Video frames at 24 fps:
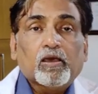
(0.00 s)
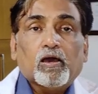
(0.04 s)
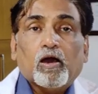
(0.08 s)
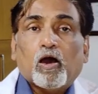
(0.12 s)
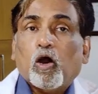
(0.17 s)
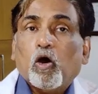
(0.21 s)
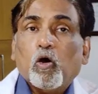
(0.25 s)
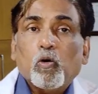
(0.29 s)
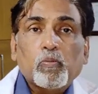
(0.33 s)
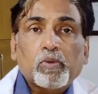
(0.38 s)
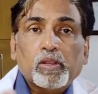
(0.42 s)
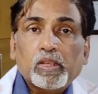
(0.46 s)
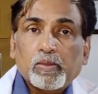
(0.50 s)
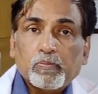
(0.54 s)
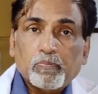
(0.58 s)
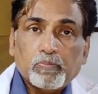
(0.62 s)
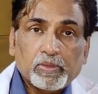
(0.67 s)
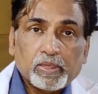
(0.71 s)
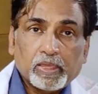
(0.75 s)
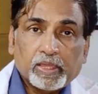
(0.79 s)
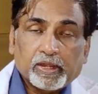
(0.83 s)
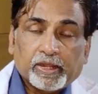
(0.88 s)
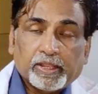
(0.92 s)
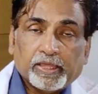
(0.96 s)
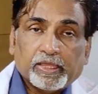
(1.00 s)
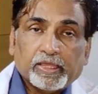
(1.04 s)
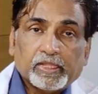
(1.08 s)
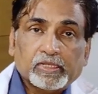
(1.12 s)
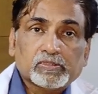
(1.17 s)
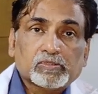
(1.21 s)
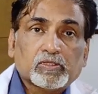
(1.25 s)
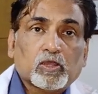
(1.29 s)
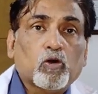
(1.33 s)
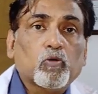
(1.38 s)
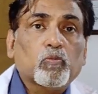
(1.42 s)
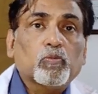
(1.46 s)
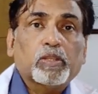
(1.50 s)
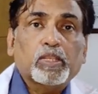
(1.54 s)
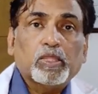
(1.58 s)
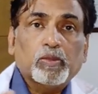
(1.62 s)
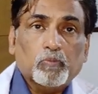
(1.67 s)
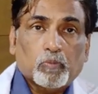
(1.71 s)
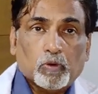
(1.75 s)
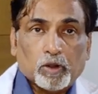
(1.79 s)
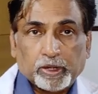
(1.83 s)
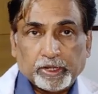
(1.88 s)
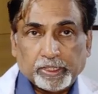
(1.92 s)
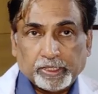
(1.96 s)
how many beard hairs, how many
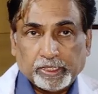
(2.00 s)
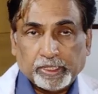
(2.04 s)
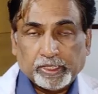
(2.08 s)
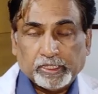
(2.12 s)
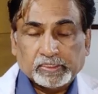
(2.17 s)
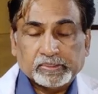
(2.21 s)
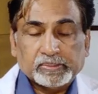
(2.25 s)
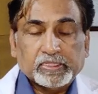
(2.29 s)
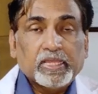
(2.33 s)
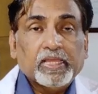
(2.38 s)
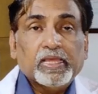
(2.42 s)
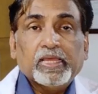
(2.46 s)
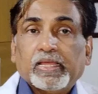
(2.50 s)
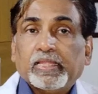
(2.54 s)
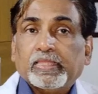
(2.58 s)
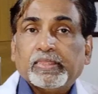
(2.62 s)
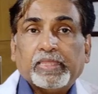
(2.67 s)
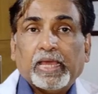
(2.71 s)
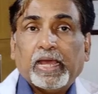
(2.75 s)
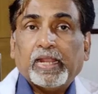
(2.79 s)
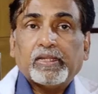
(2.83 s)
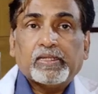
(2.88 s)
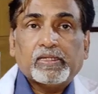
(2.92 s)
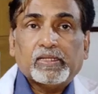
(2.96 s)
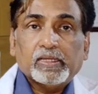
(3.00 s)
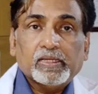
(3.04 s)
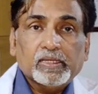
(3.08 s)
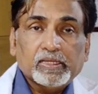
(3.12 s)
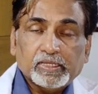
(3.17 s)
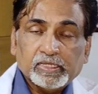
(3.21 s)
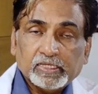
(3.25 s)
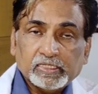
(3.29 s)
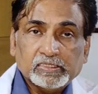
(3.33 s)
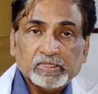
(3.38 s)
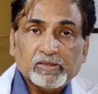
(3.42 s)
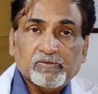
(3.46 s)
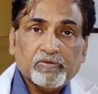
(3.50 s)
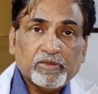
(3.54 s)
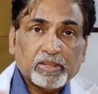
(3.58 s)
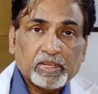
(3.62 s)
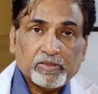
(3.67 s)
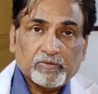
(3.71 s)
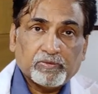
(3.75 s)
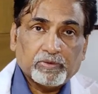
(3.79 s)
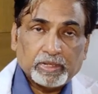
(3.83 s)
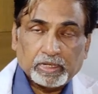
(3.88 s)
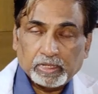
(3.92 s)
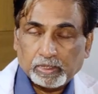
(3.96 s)
body hairs. That is a
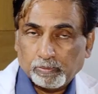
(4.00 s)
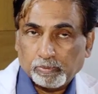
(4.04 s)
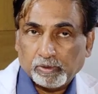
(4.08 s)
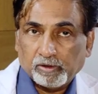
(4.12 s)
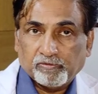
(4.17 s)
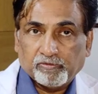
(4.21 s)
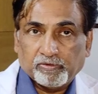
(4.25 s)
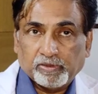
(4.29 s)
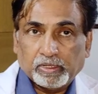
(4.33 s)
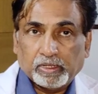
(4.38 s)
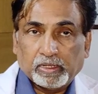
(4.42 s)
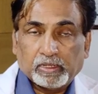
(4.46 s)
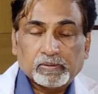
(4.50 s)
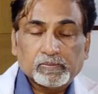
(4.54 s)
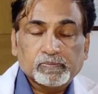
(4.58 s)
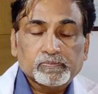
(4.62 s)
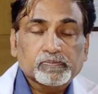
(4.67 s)
very variable figure.